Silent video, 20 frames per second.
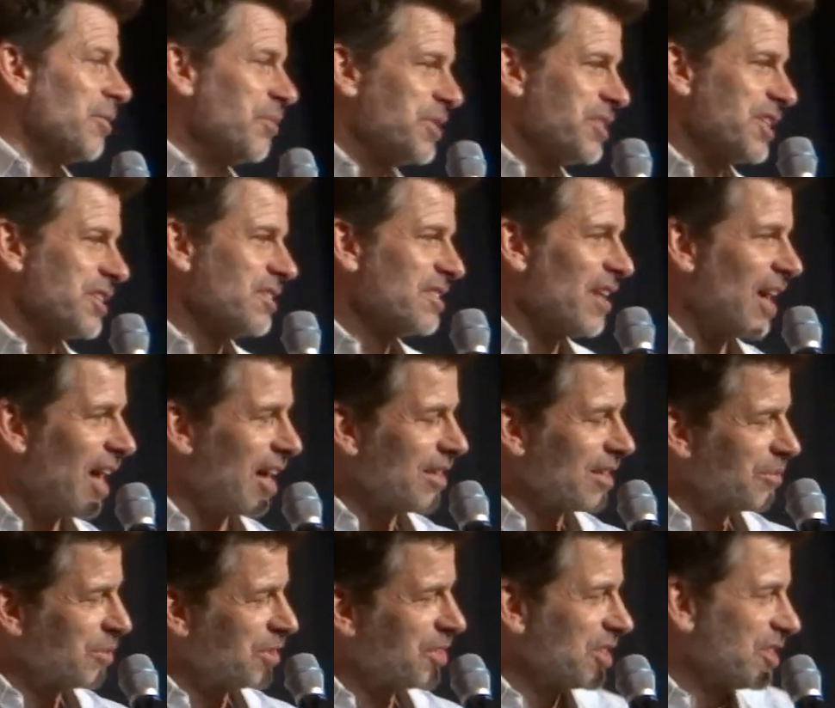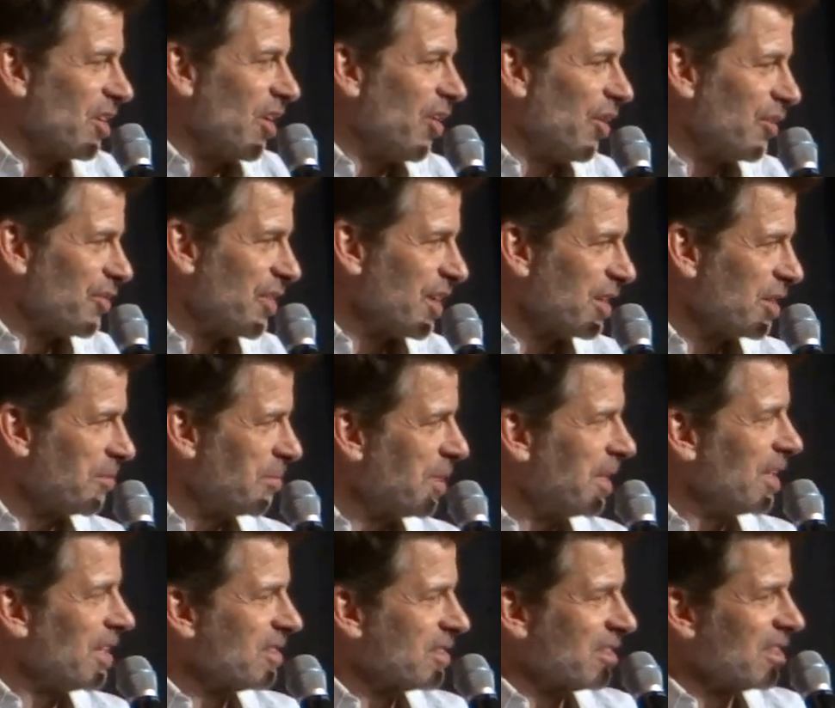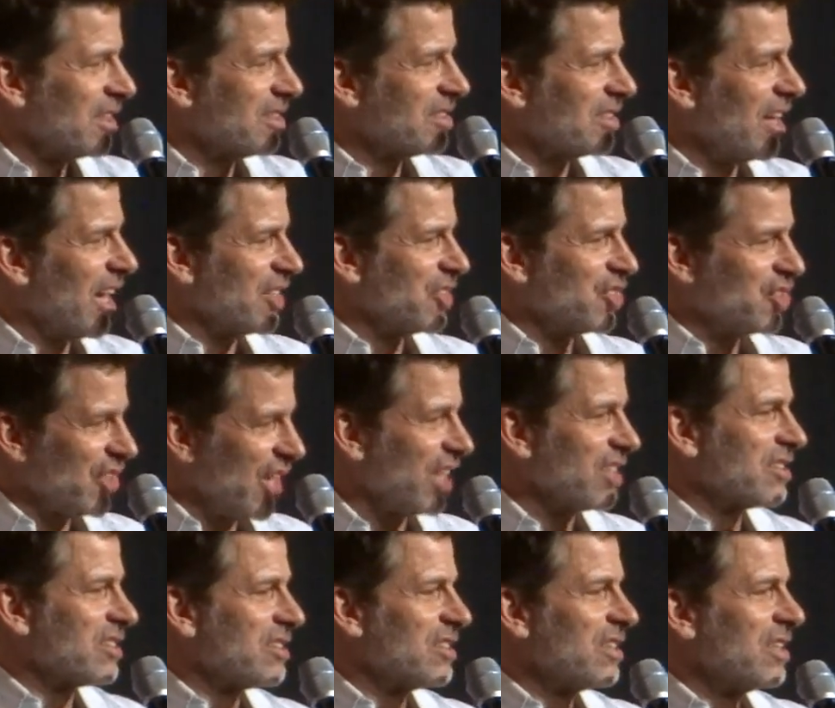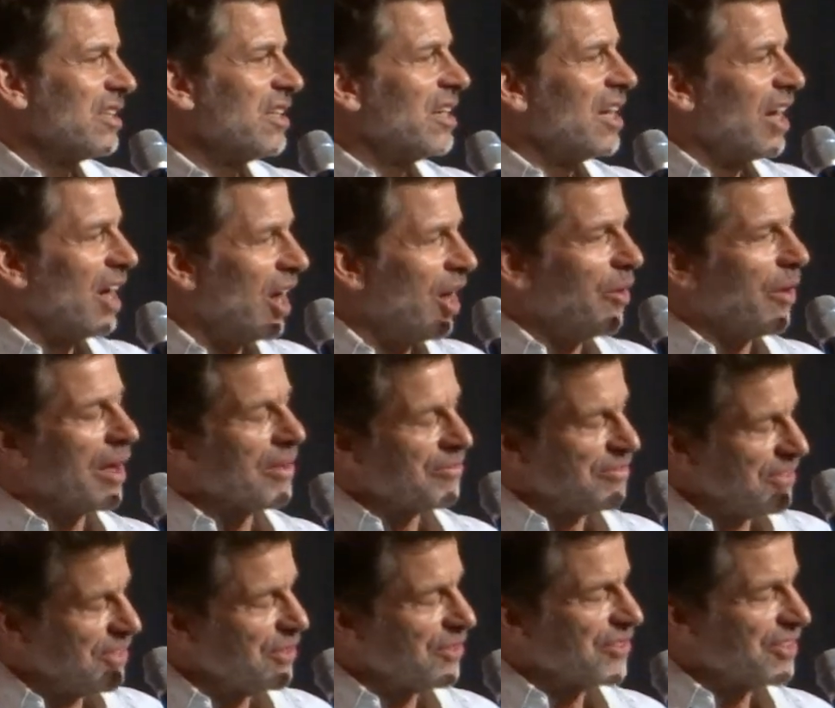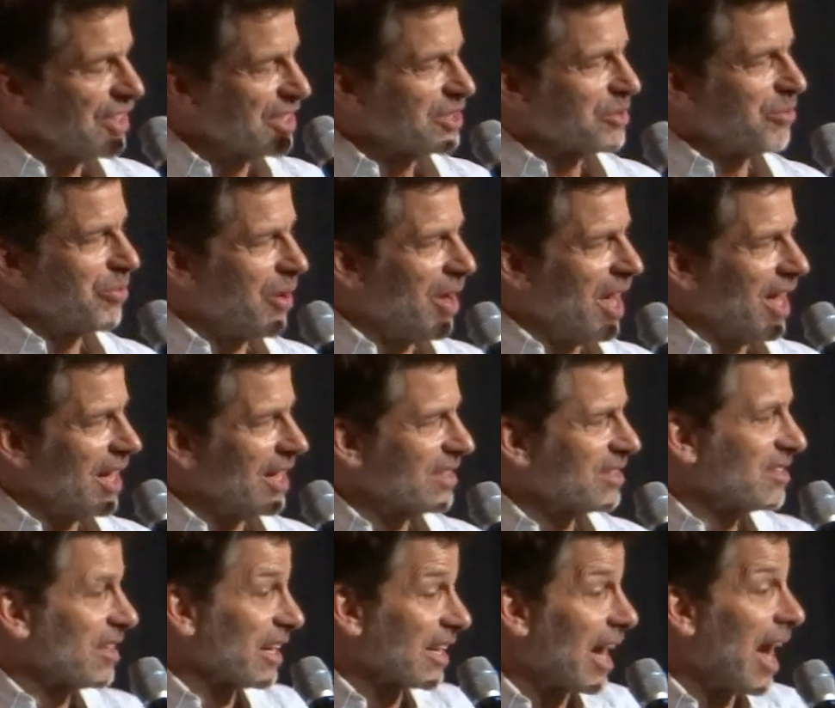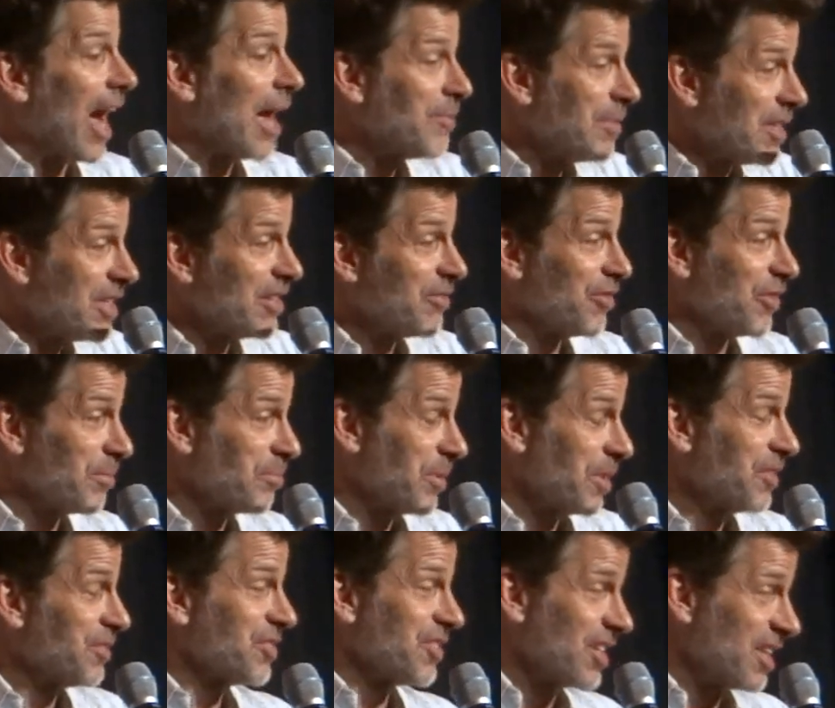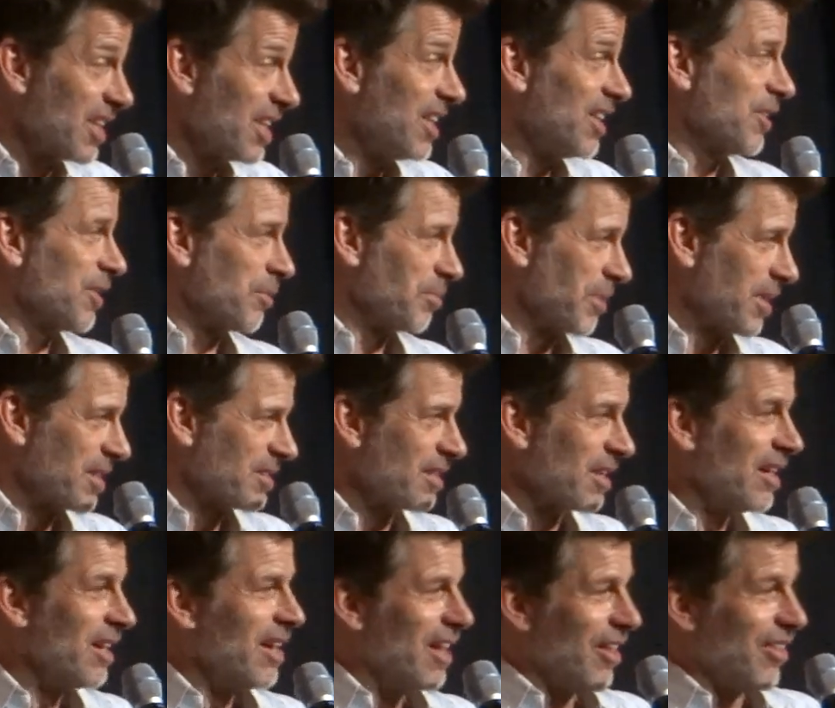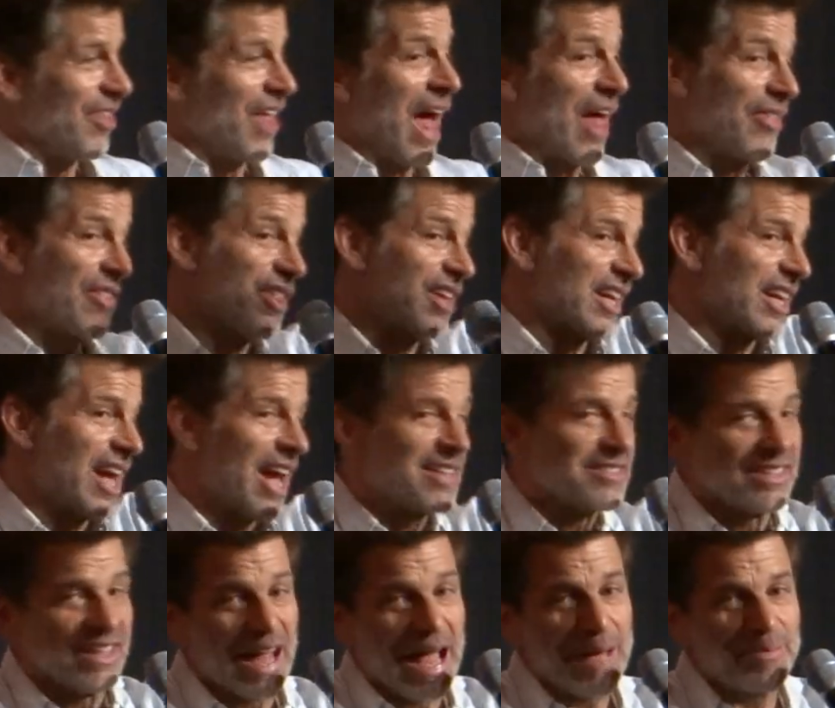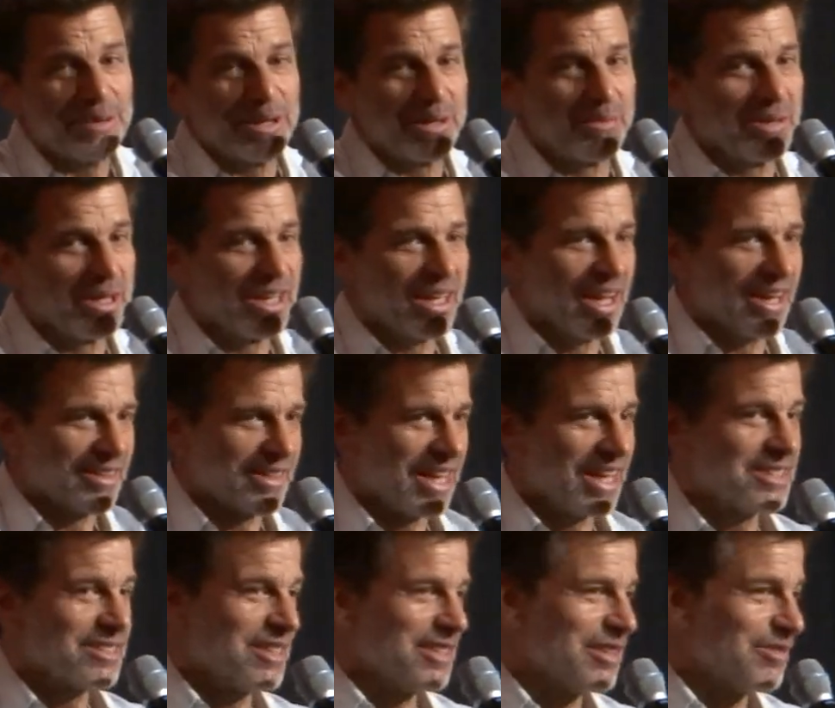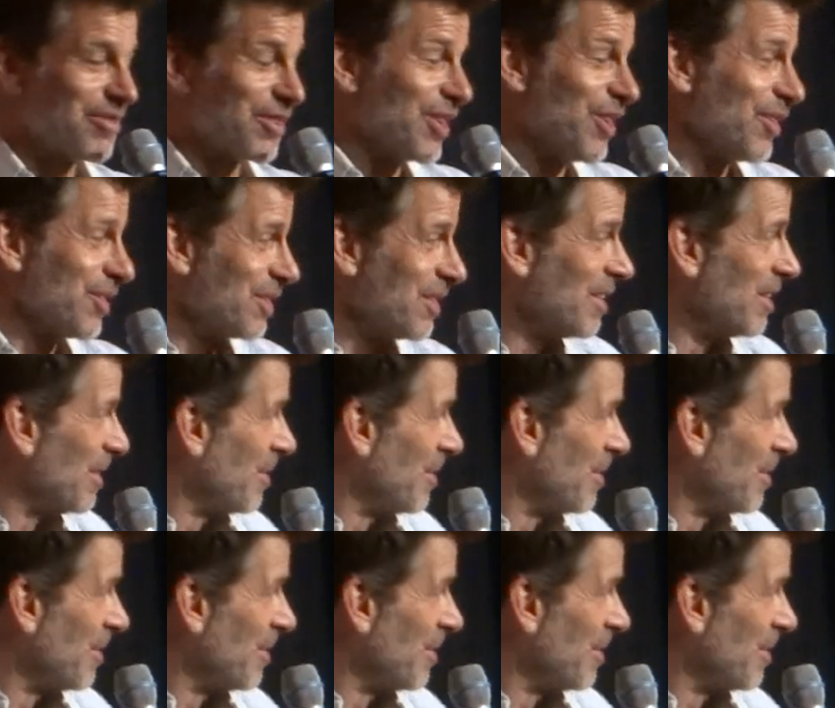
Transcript: which is not, which is a hard thing to be. It's, it's not just, oh, I feel this way. It's like, I'm a different person here because that thing hasn't happened to me yet. That's a difficult,